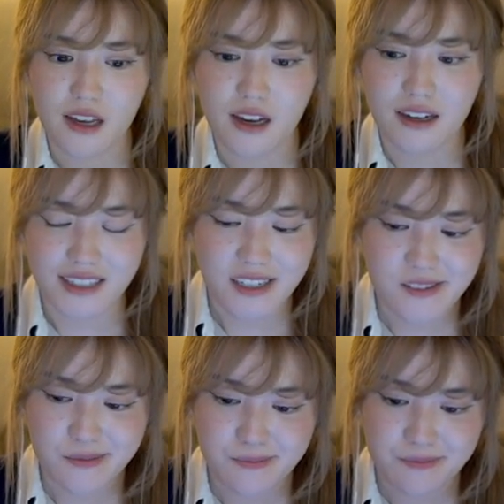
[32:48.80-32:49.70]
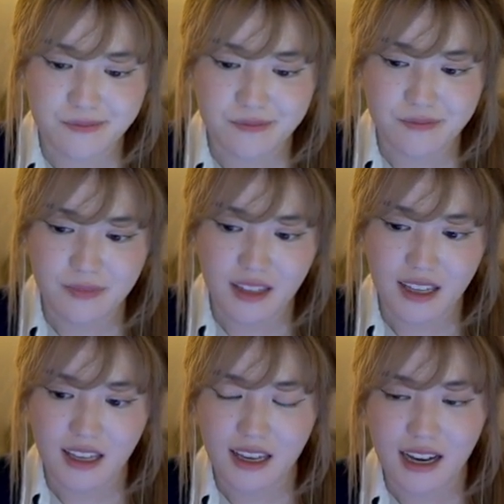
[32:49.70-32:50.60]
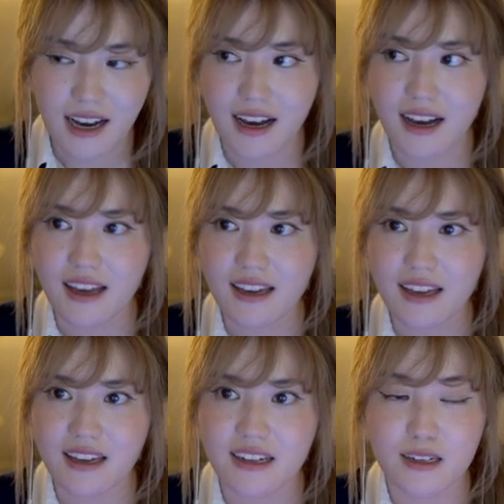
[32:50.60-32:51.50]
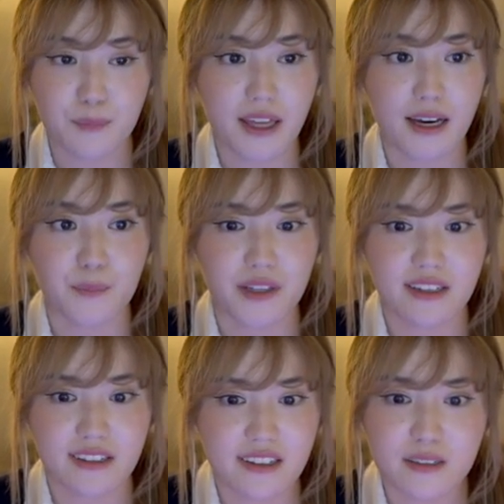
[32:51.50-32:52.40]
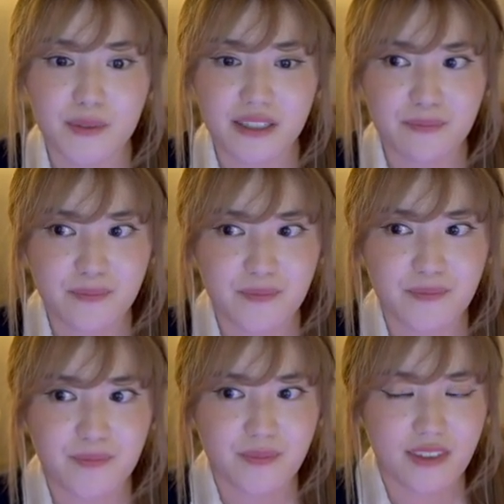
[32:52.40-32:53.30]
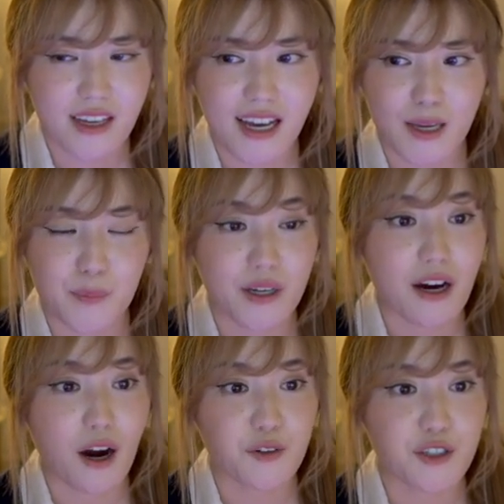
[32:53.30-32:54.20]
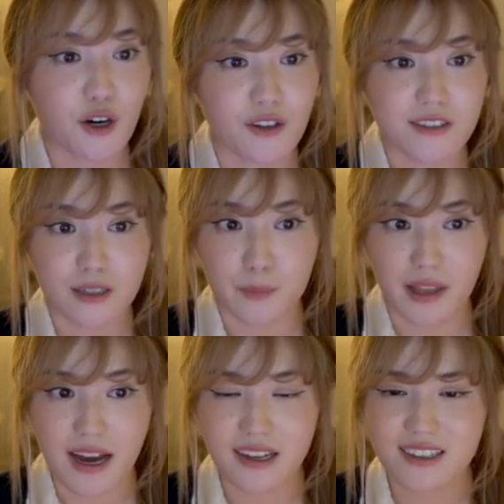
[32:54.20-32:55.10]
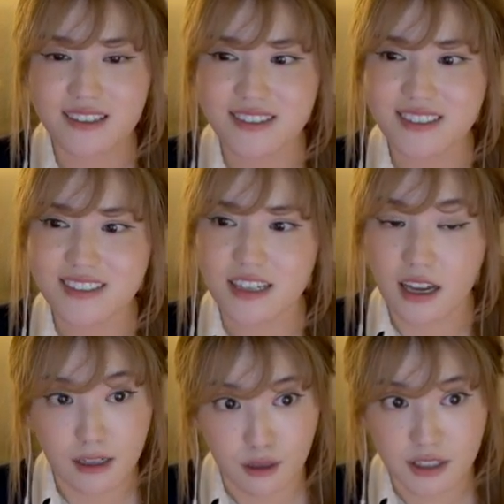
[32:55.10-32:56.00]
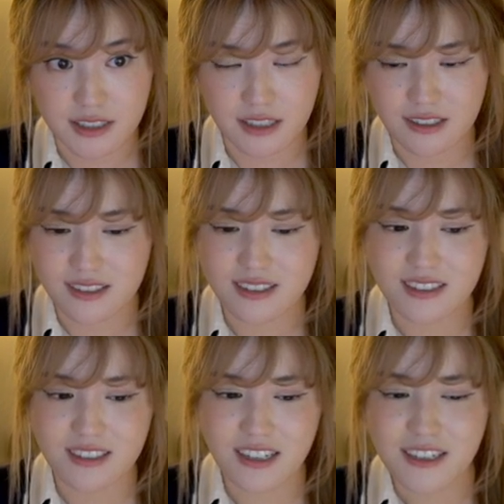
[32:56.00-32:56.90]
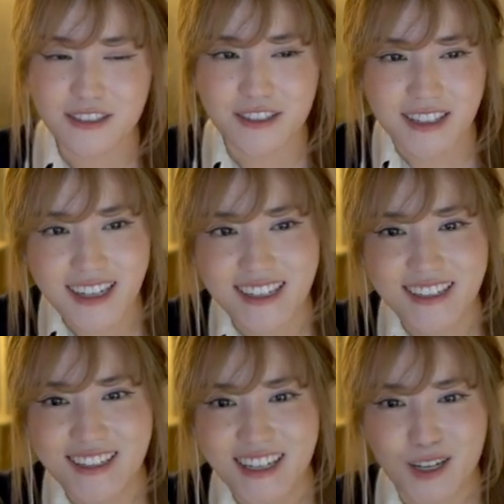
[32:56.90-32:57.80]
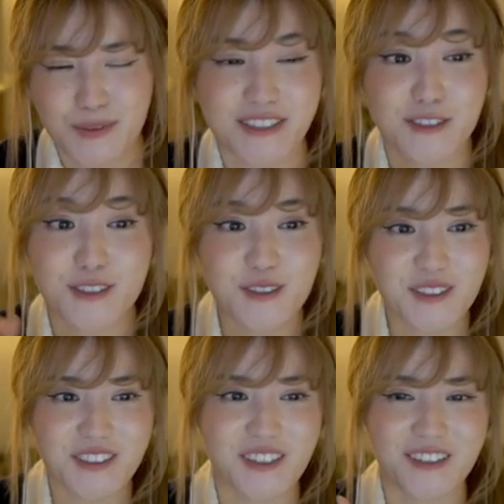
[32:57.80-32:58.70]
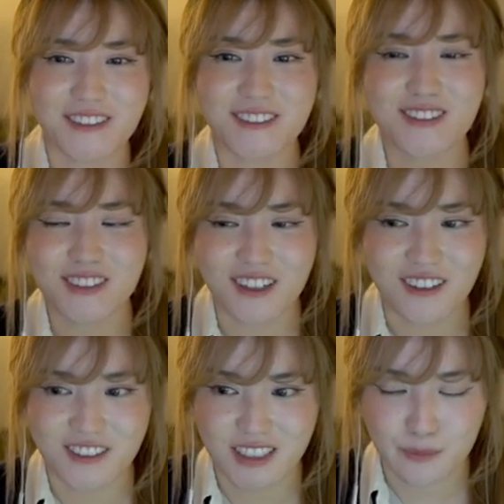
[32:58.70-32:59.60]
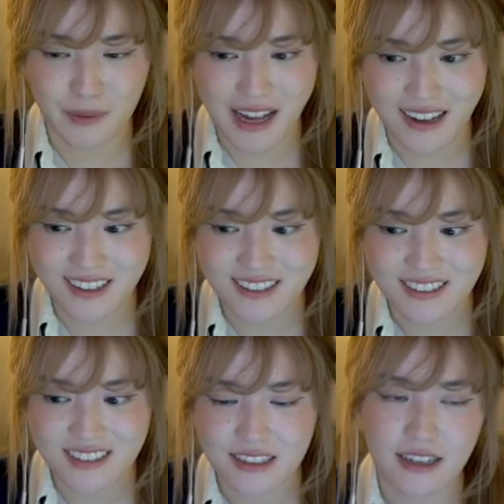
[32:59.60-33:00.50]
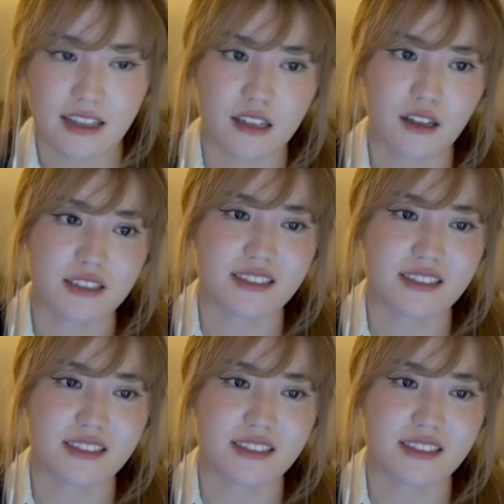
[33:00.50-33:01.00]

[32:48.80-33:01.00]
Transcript: hung out. I ended up gambling a little bit. I put $100 on black and I lost it. So then I put $200 dollars on black and I lost